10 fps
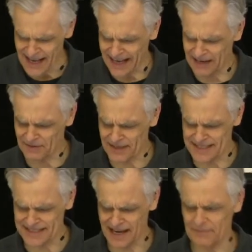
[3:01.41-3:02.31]
And I want to
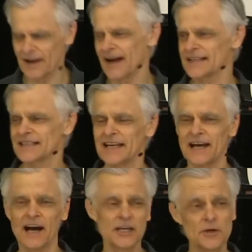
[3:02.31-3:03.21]
start by asking:
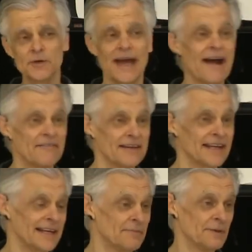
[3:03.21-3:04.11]
Are you carrying
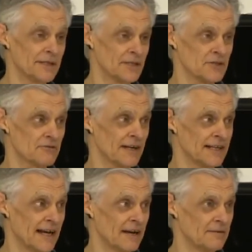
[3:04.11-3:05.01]
any burdens right
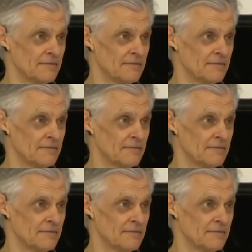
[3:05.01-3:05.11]
now?